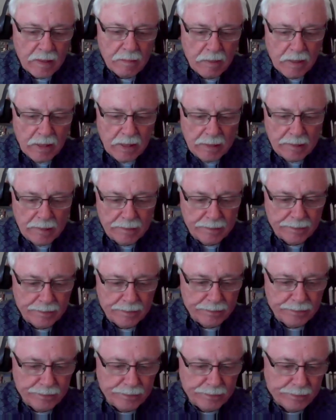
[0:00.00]
But
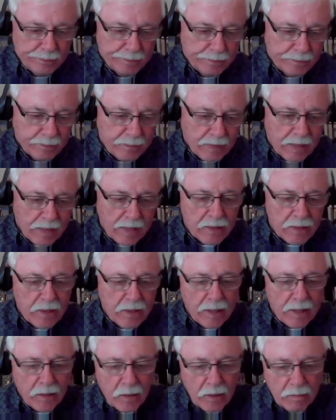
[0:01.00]
that's
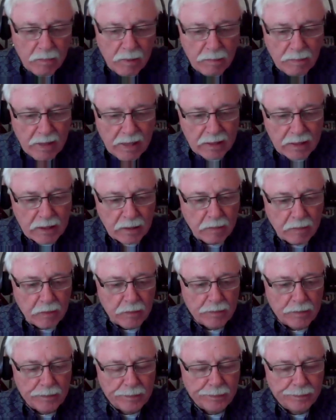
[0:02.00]
not going to be possible.